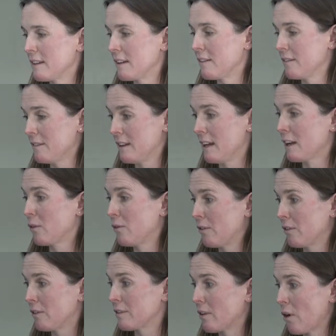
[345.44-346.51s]

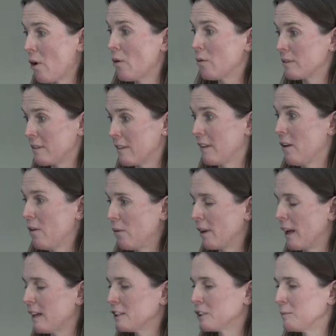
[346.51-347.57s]
aquifer as a whole, so the whole
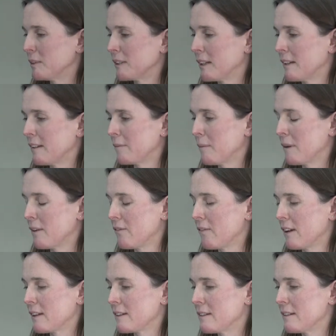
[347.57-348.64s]
catchment can be
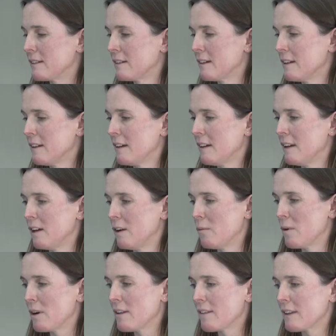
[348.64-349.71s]
affected. And
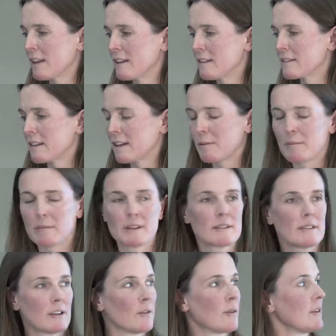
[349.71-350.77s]
one of these is
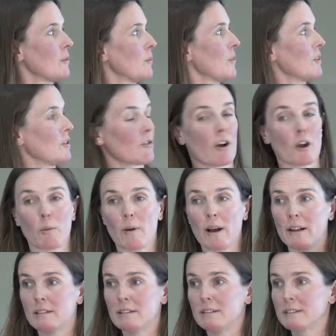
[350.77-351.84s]
that you end up with a dry
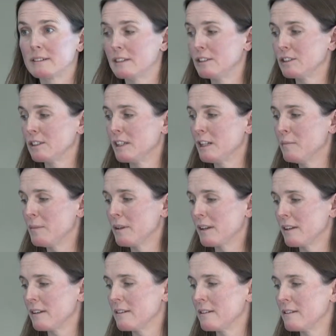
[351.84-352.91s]
well, essentially,
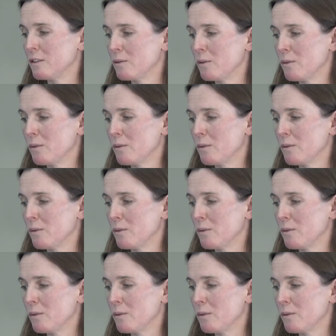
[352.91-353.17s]
because your